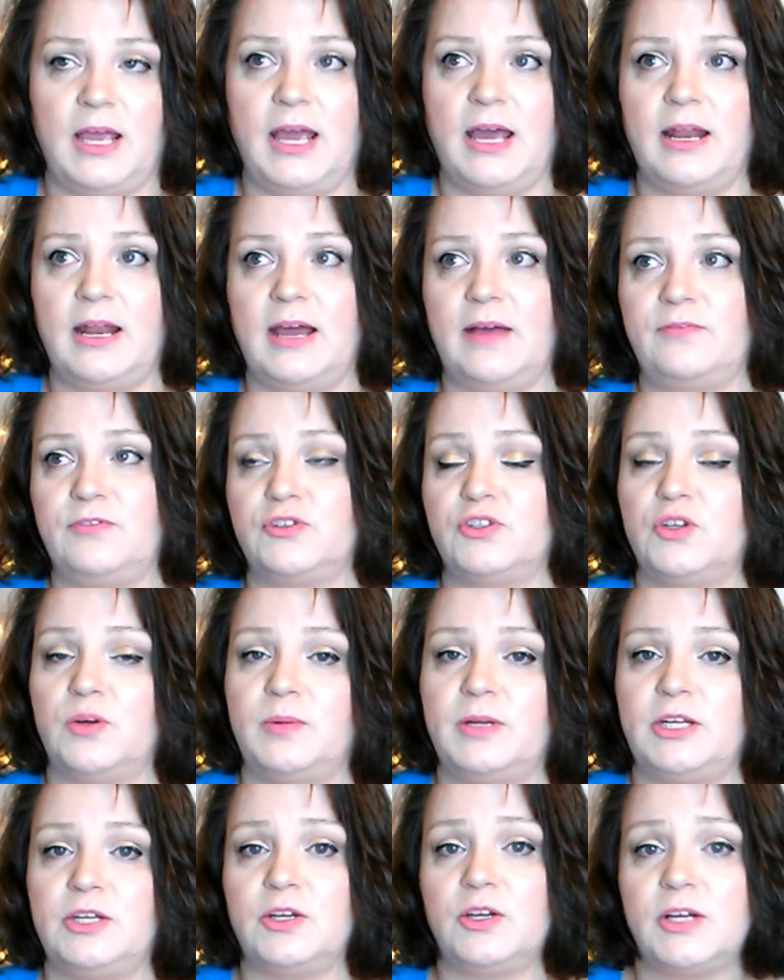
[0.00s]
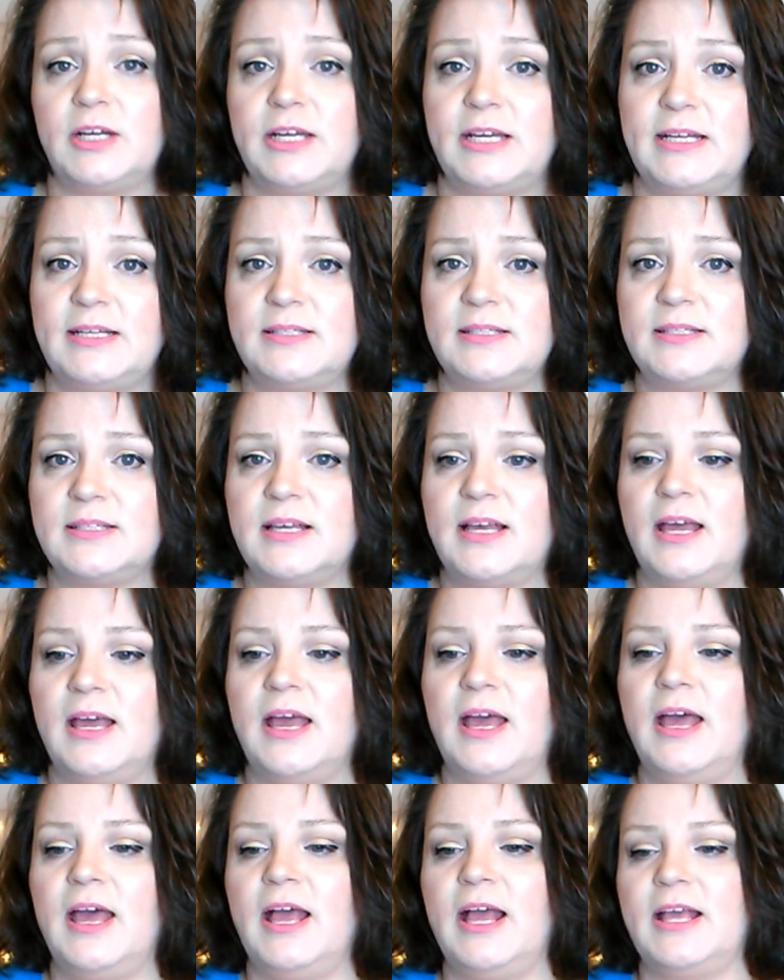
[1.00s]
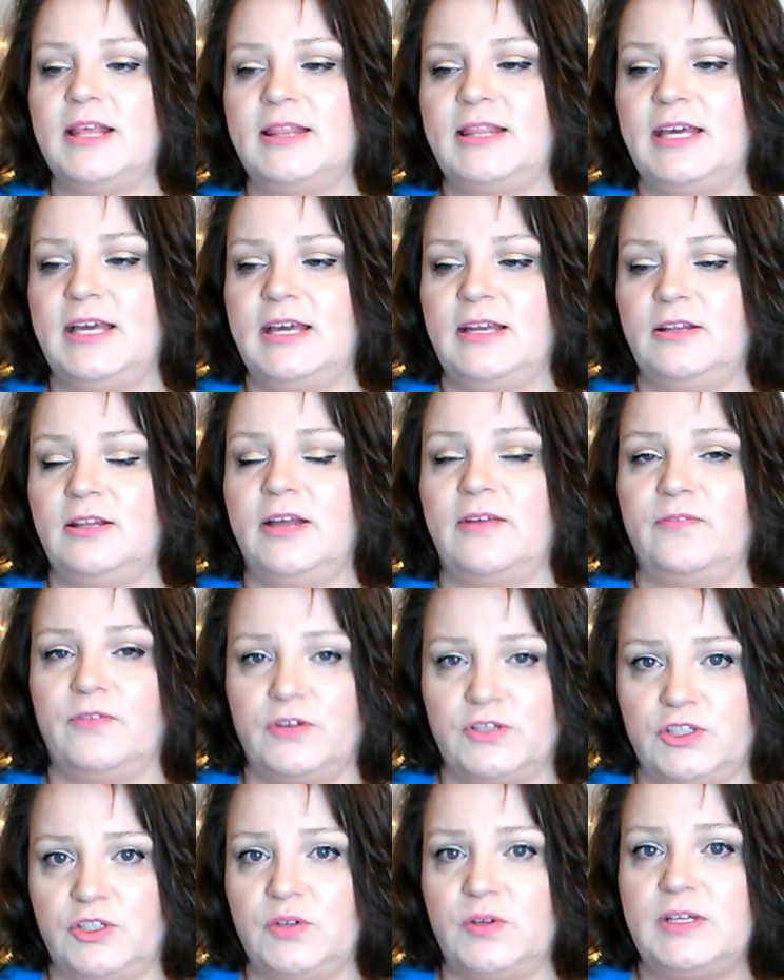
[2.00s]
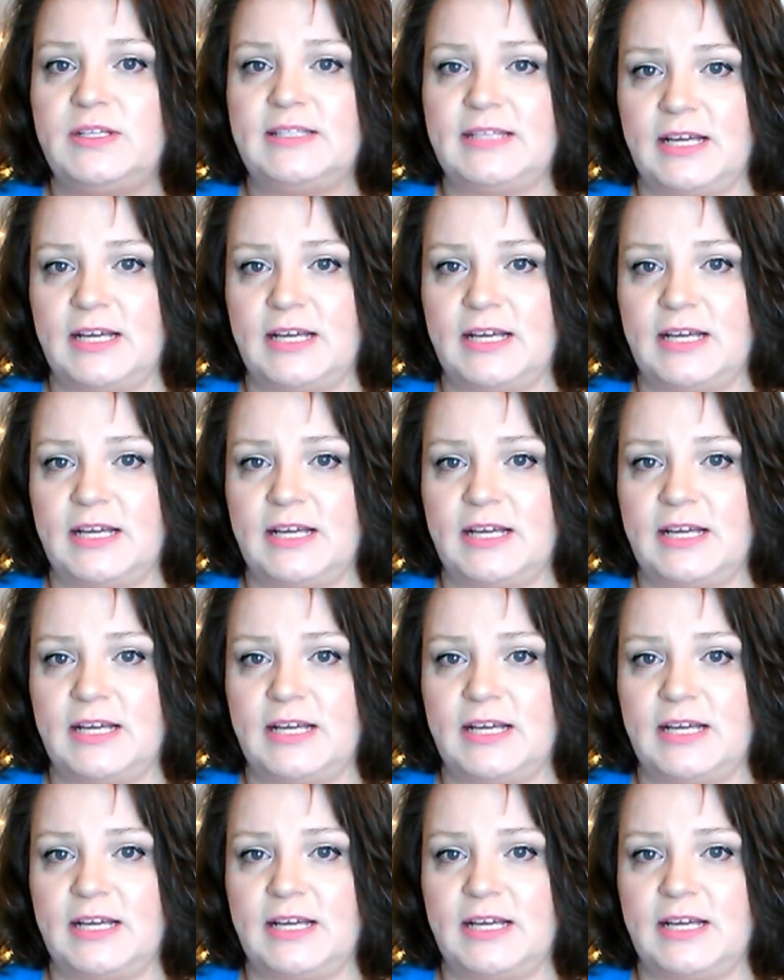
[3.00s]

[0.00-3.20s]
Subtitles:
And after so many degrees, then like first degree,